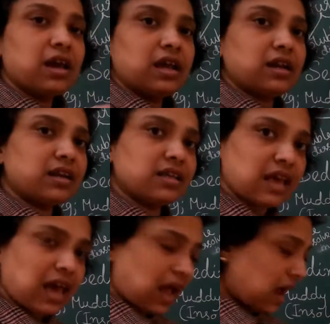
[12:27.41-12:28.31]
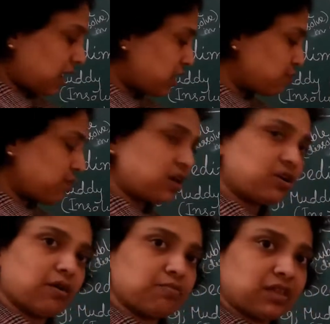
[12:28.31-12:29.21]
It is a arrangement
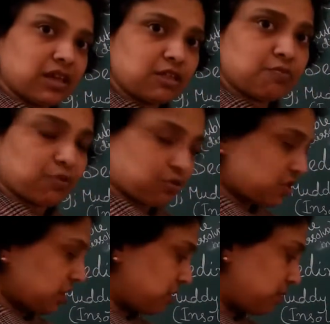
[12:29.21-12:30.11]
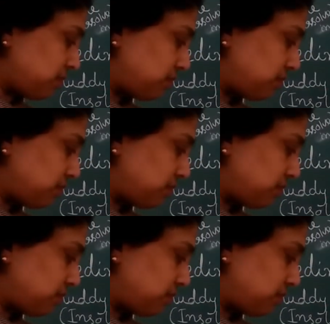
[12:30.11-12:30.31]
of this process.